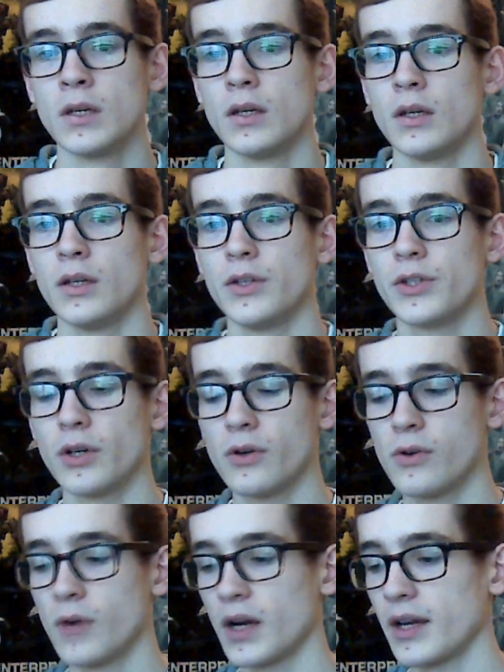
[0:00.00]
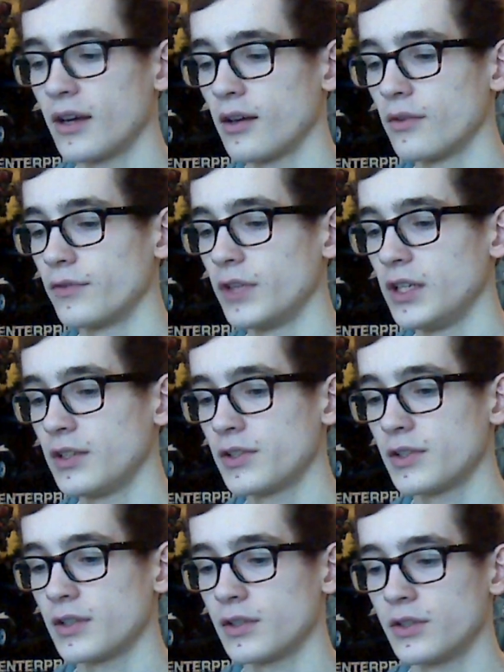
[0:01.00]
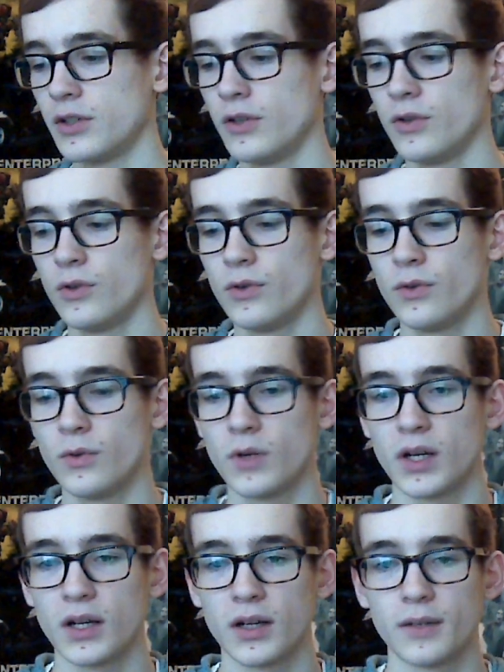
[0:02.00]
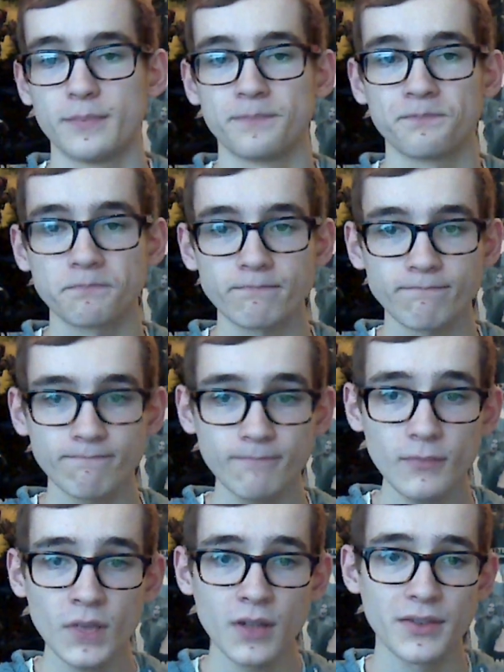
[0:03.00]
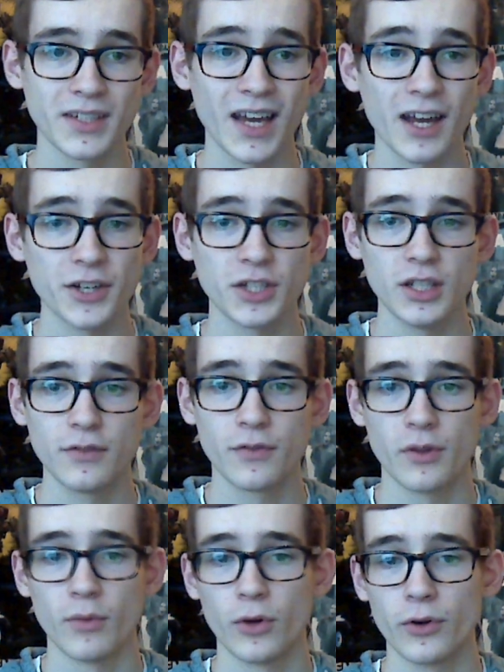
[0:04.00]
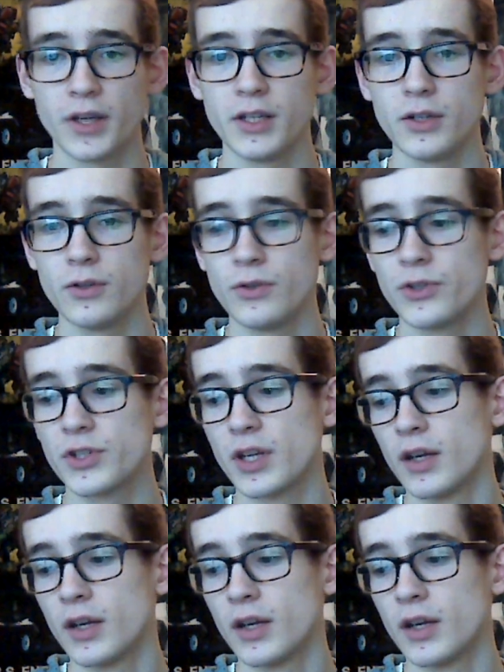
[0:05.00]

So I have links to the data sheet for the motor I used.